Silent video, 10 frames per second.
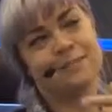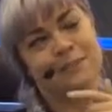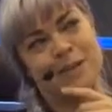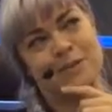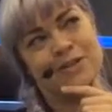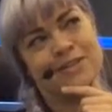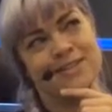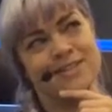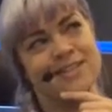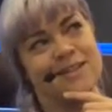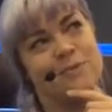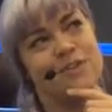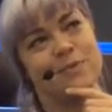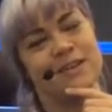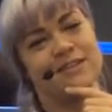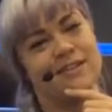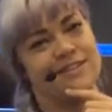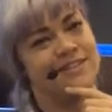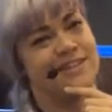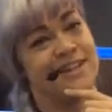Maybe just to see whether we could
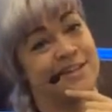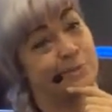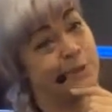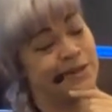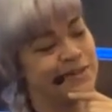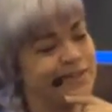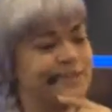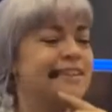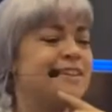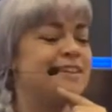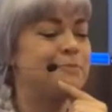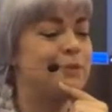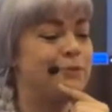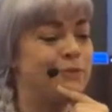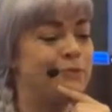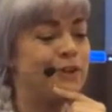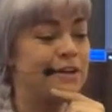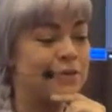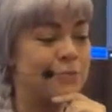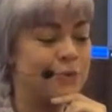detect a bug. But we
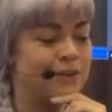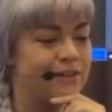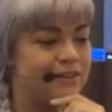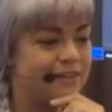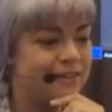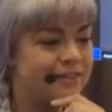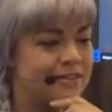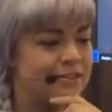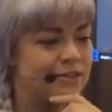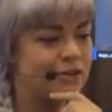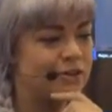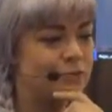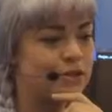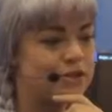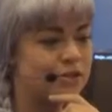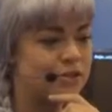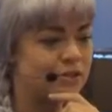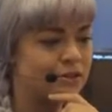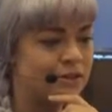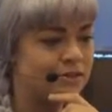found one. So if we just
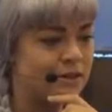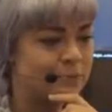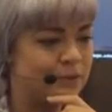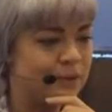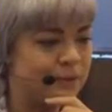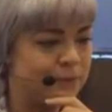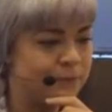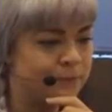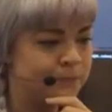turn this up now,